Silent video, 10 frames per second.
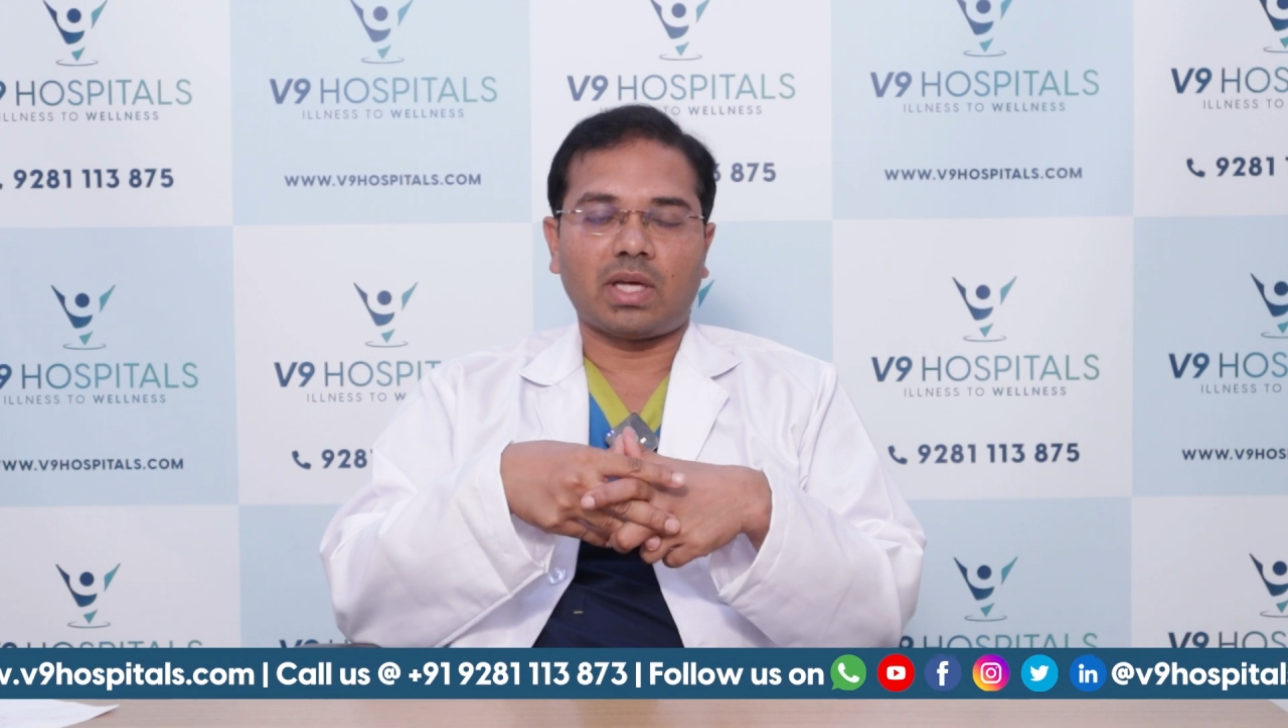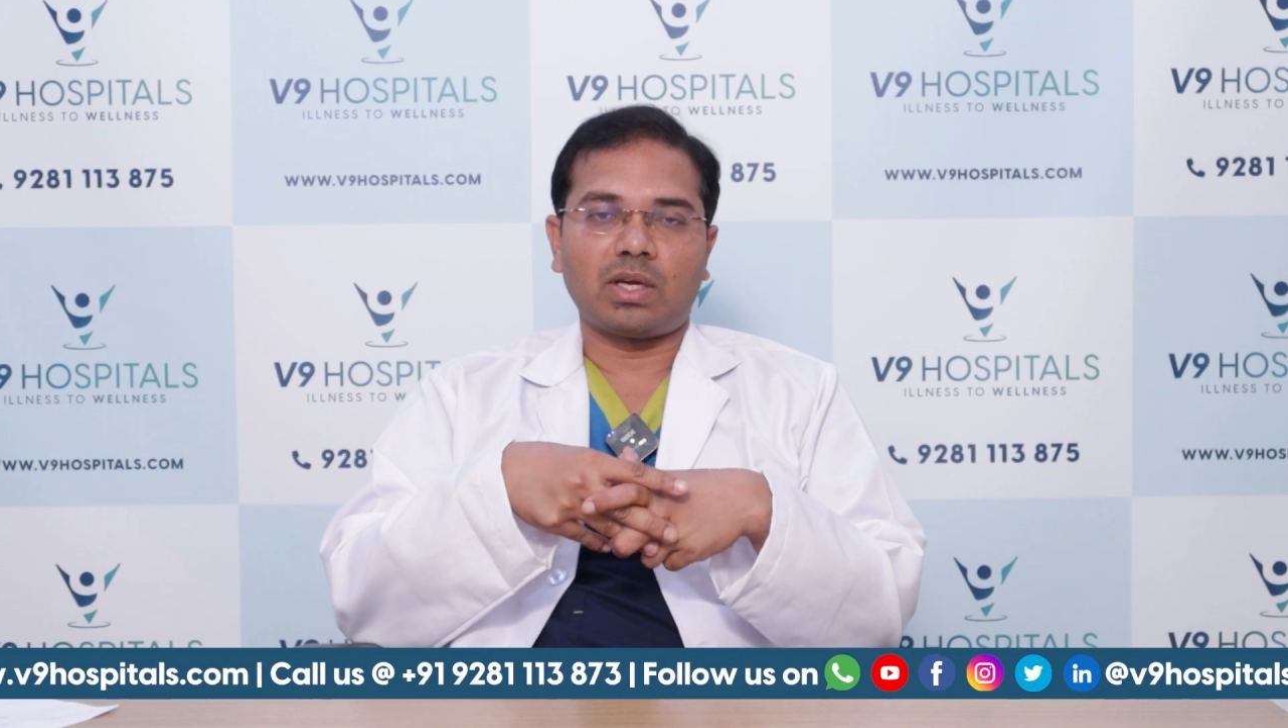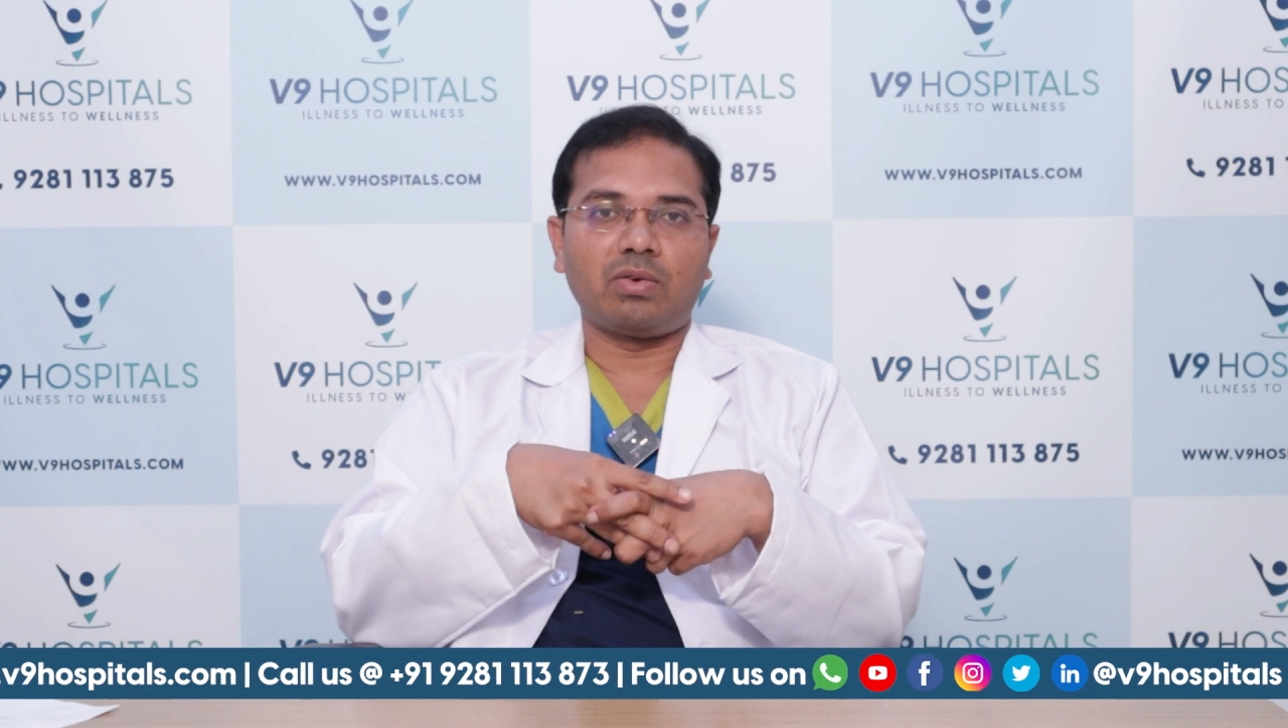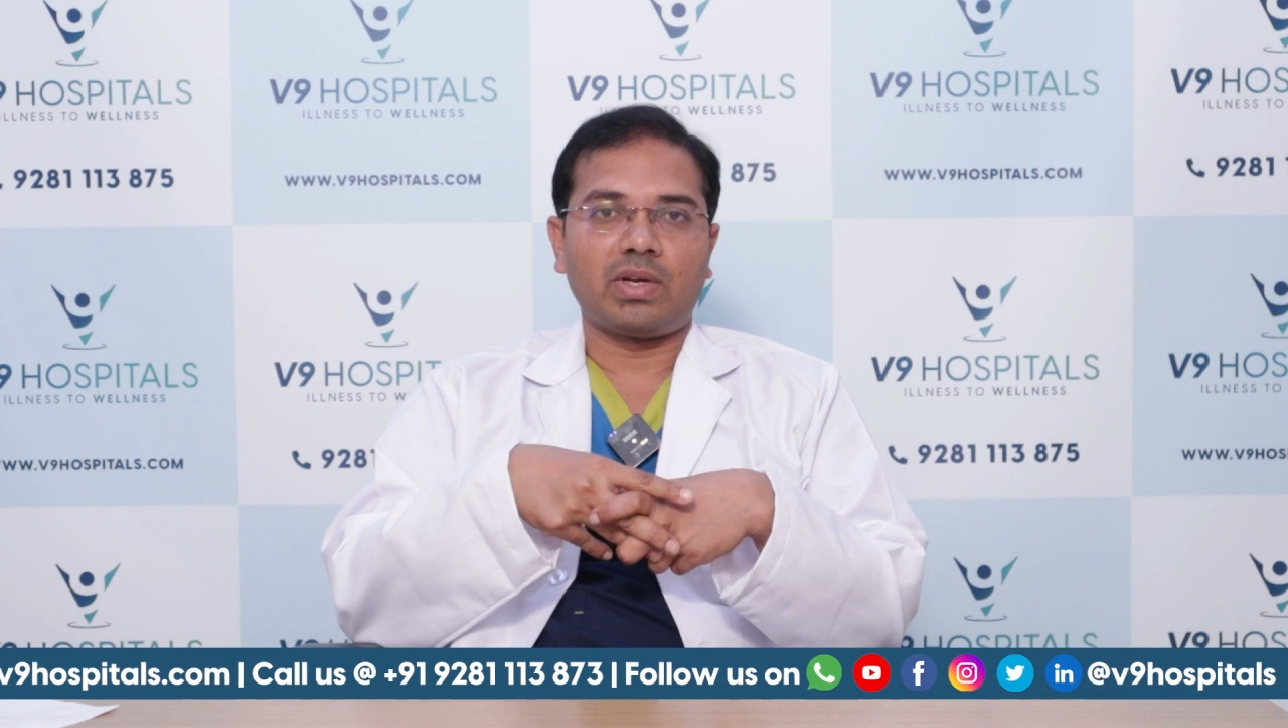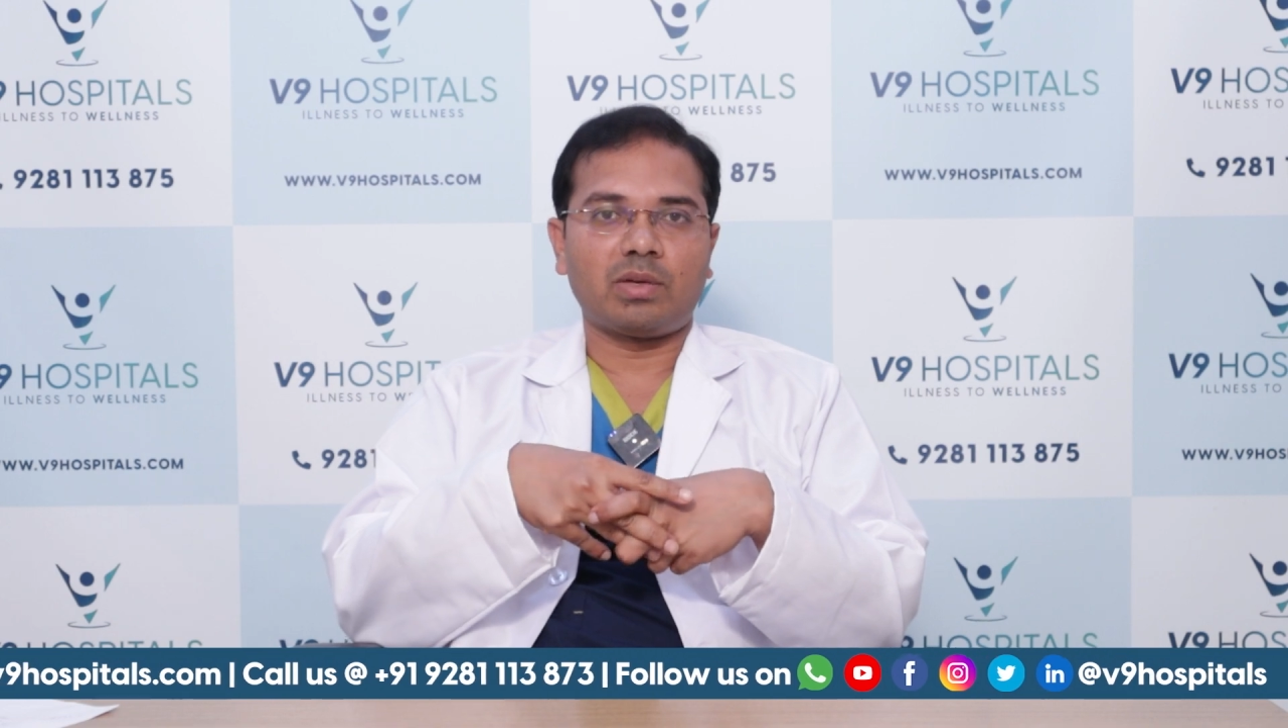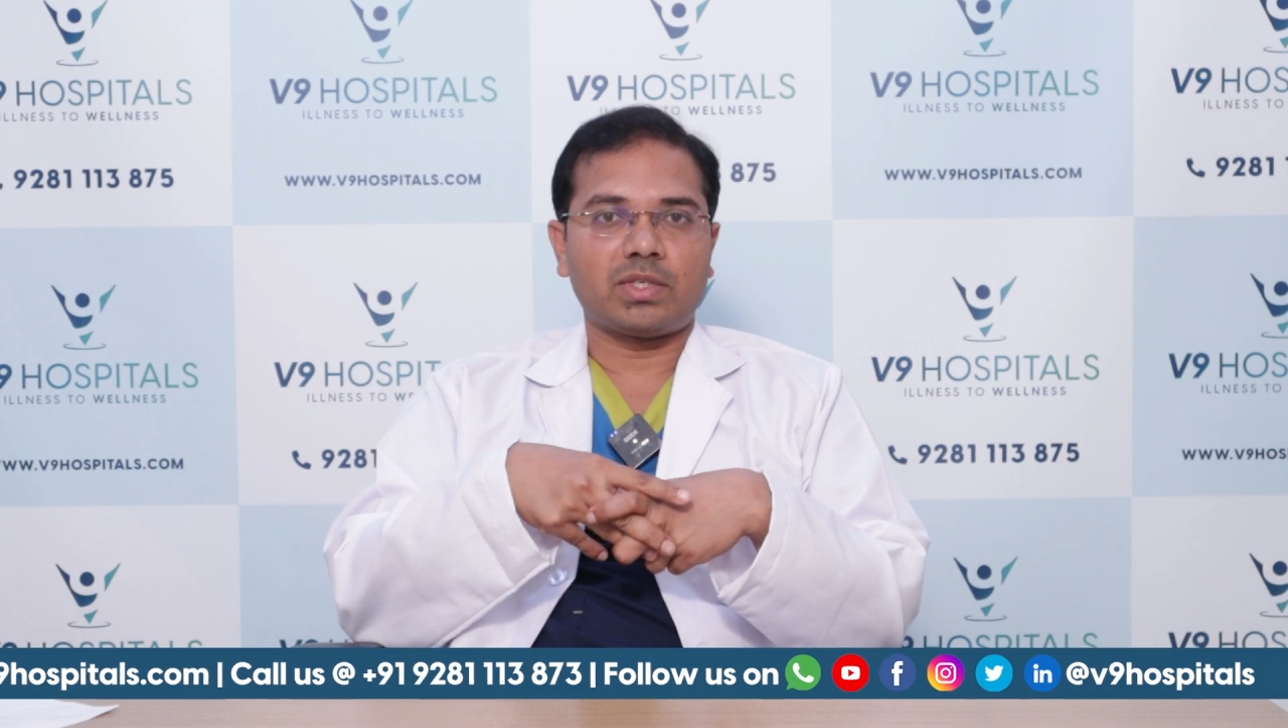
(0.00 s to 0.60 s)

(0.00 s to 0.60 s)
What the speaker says: Thank you very